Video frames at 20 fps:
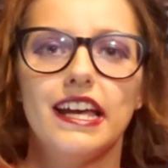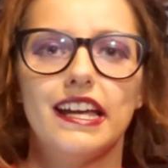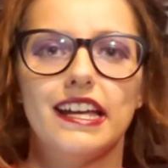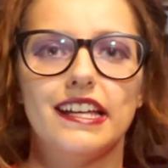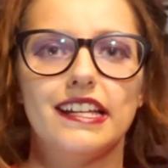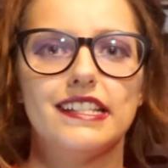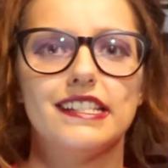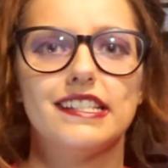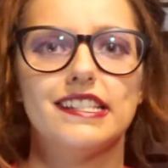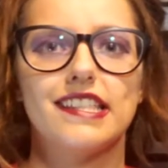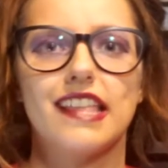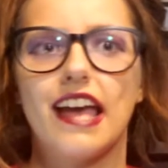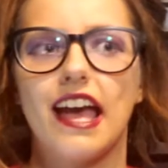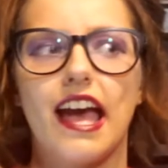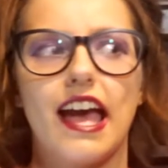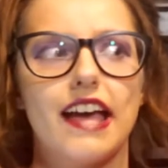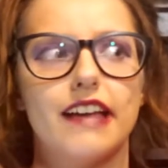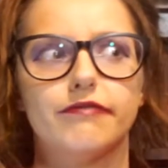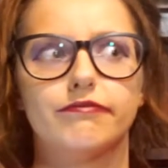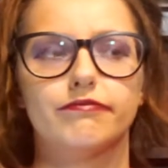is
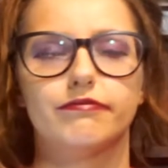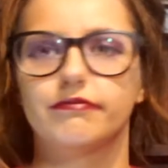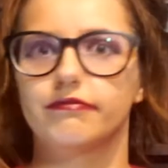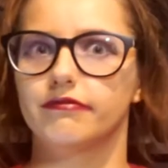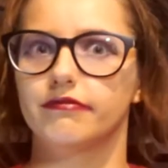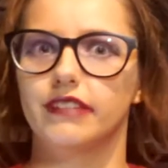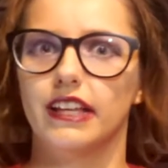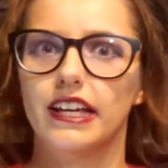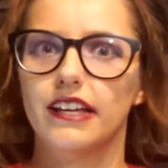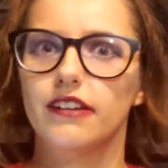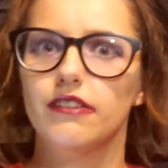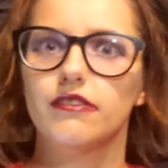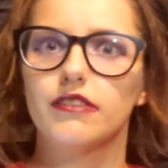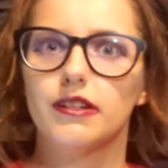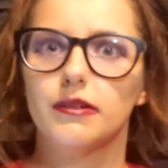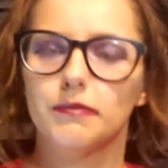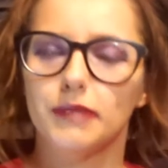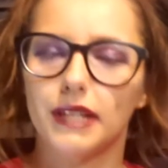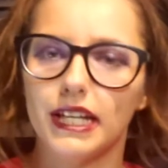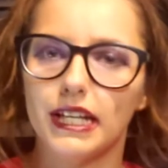that they don't
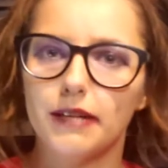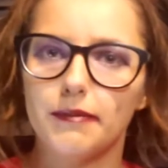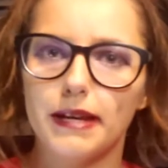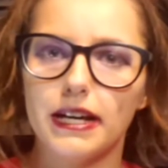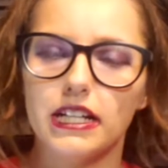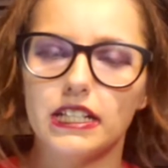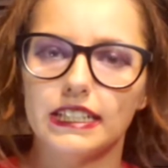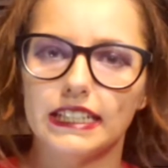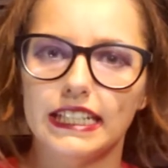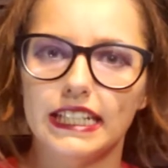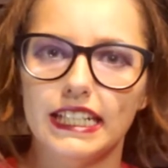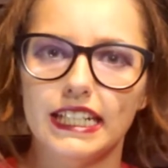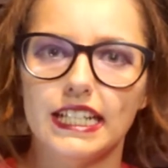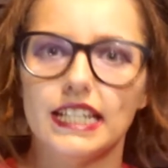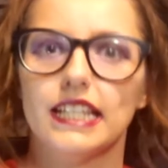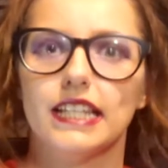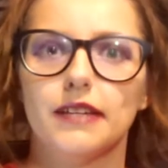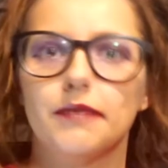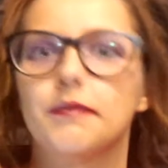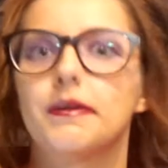complain about cleaning
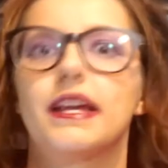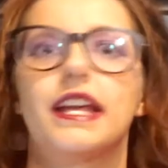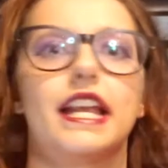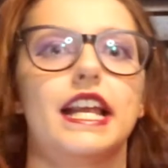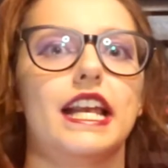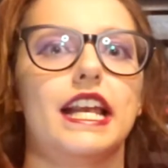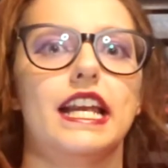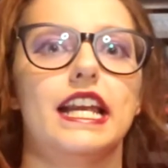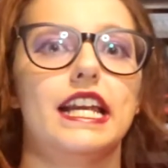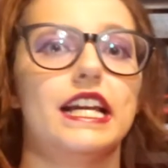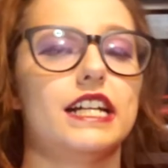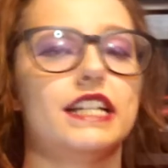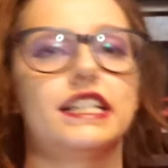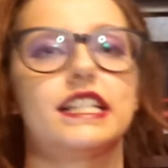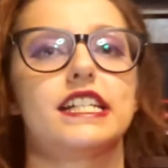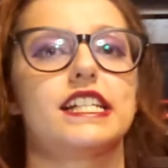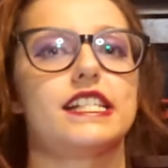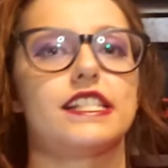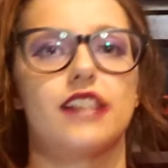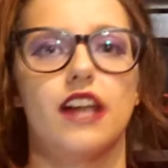them
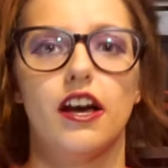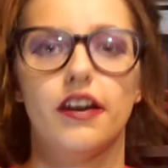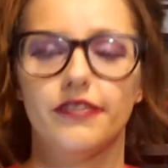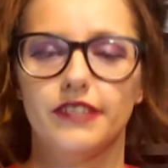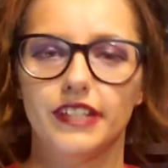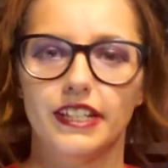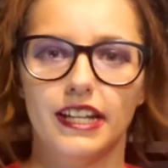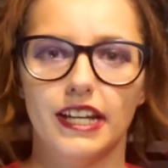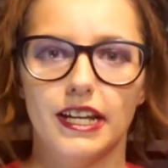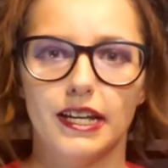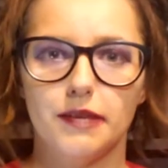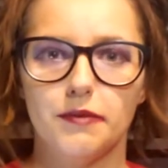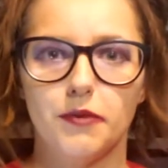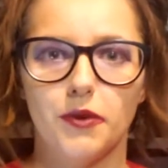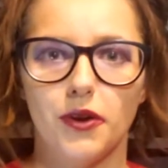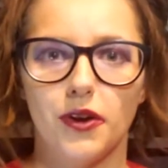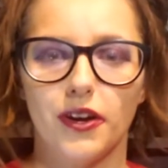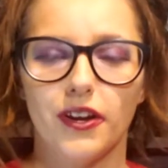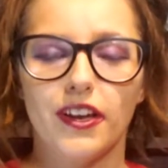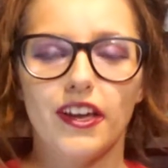nearly as often
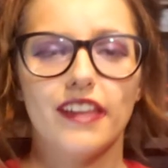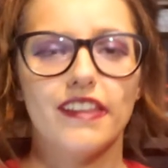anymore.